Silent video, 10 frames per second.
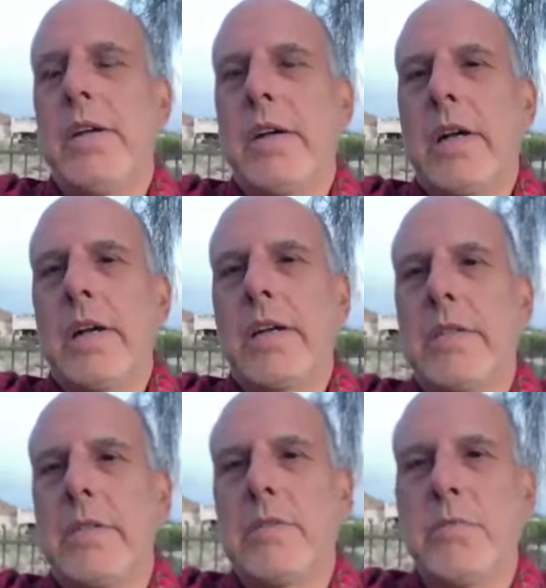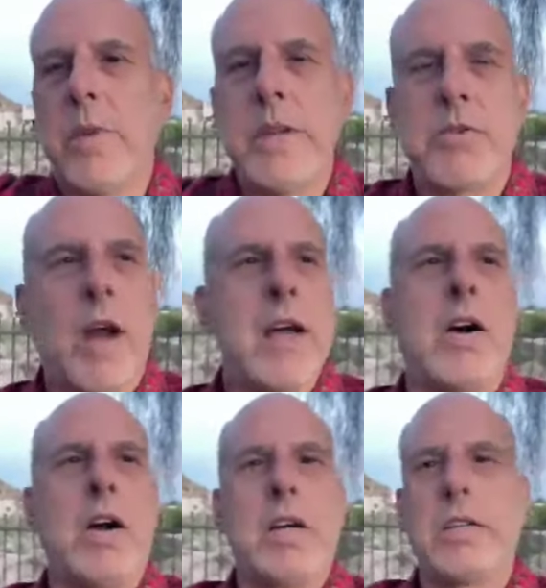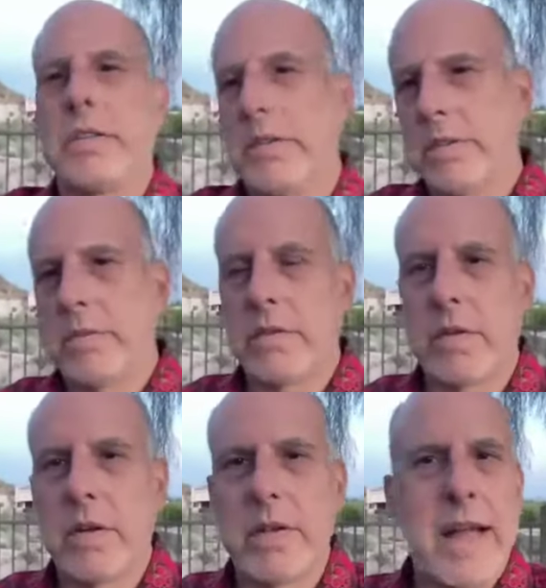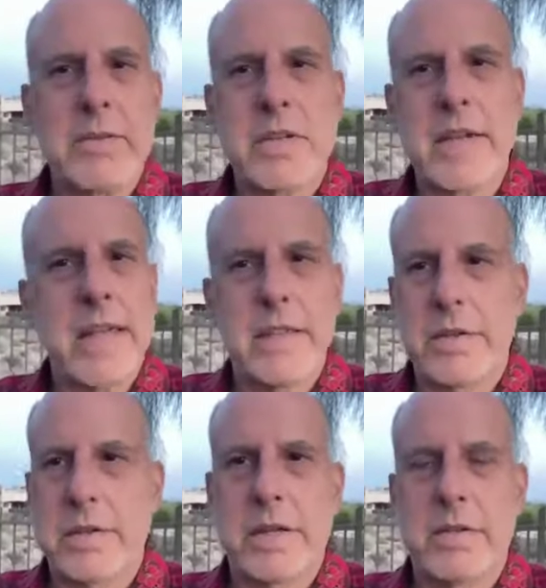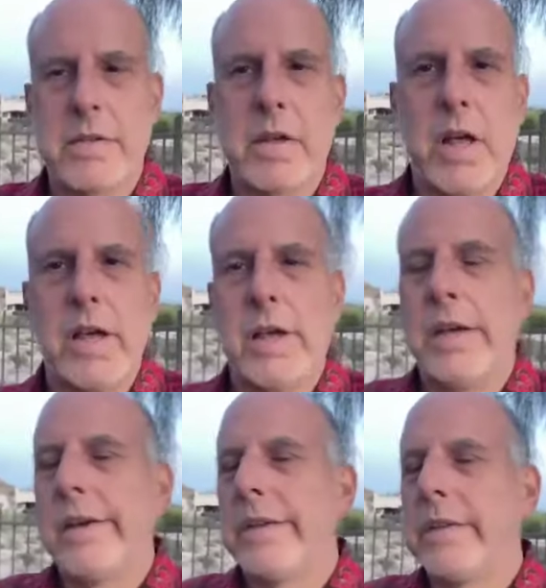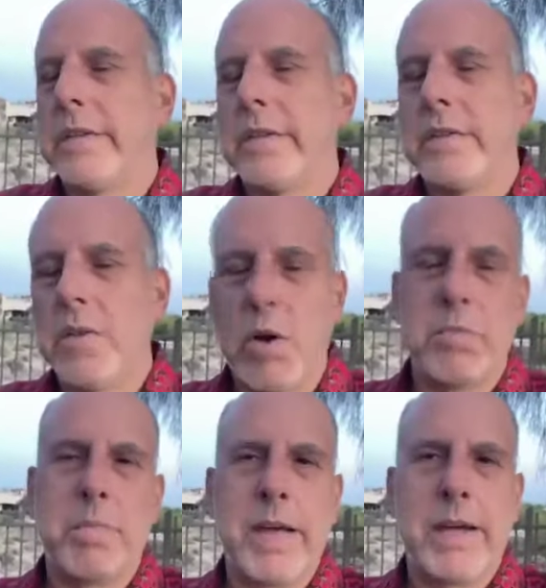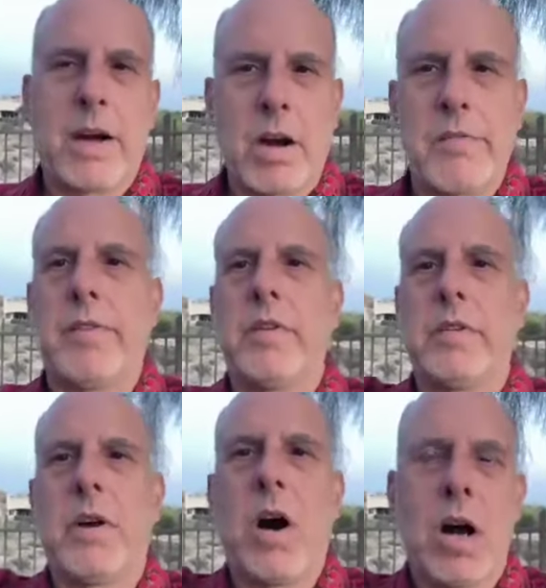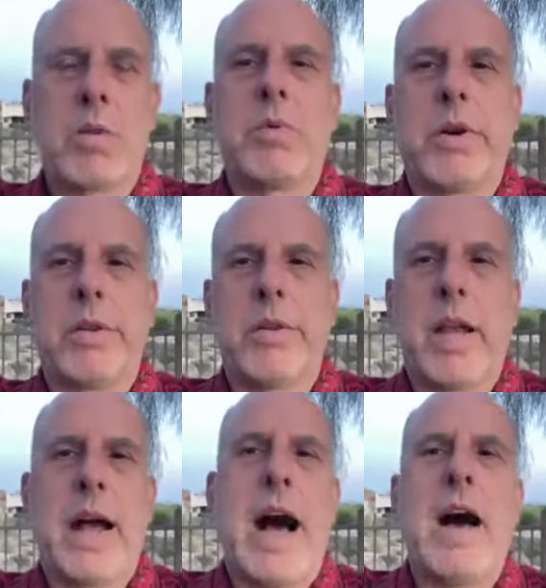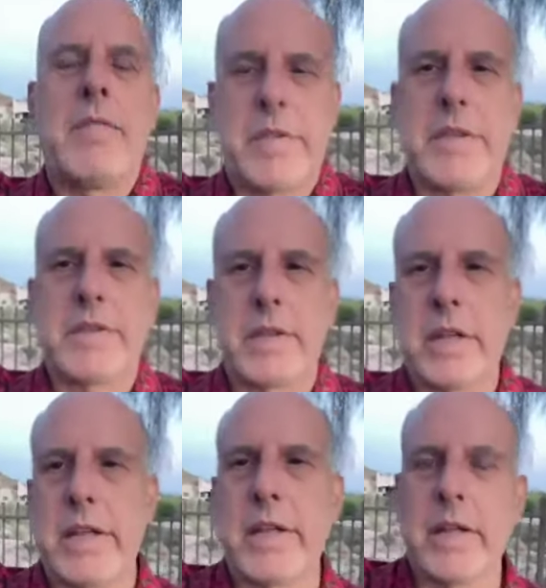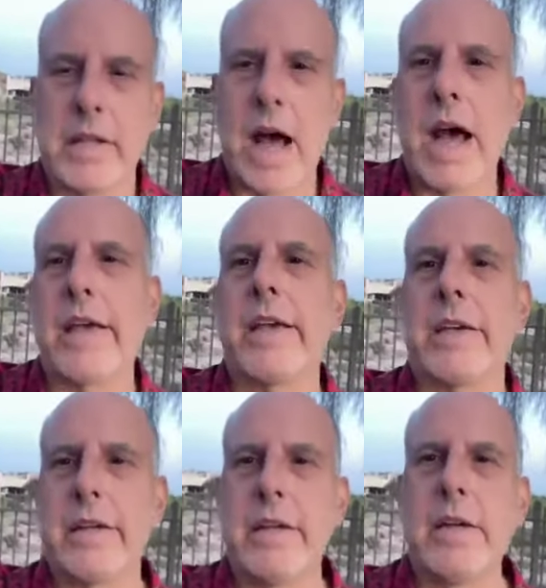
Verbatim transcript: Uh, we try harder. They're allowed to say these things don't be an artful, awkward, and obviously lying,